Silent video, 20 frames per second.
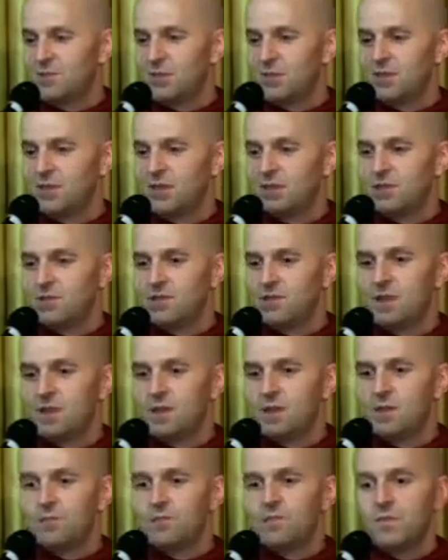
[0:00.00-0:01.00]
Because
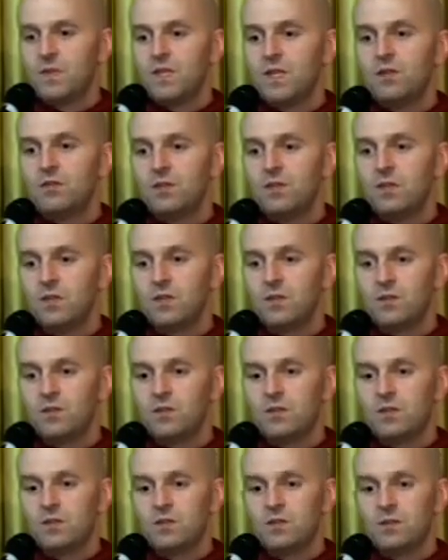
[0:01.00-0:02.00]
even
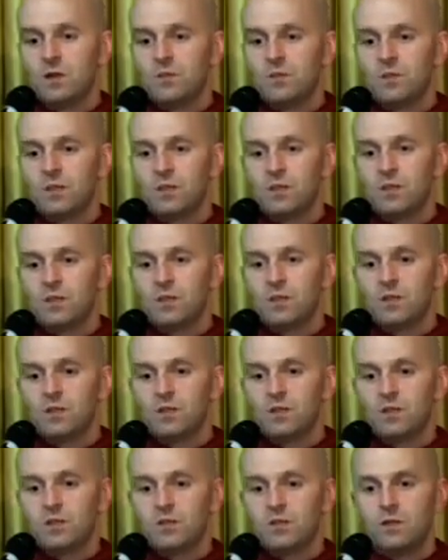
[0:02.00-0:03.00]
this is something
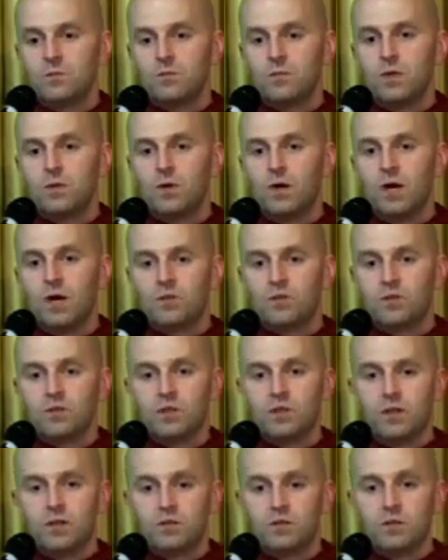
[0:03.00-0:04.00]
that people have a
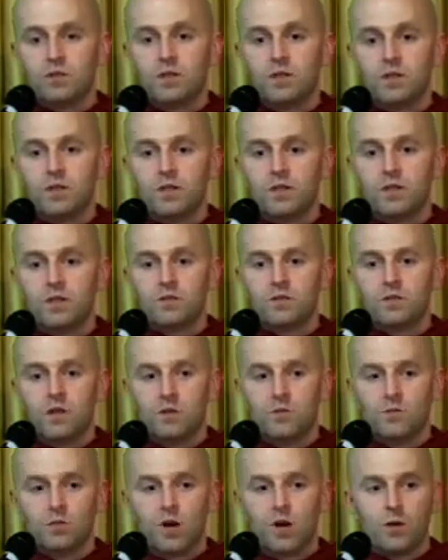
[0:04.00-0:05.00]
sense that it's
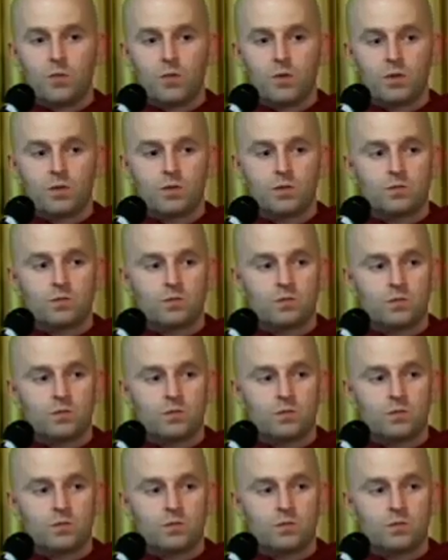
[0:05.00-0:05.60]
not proper.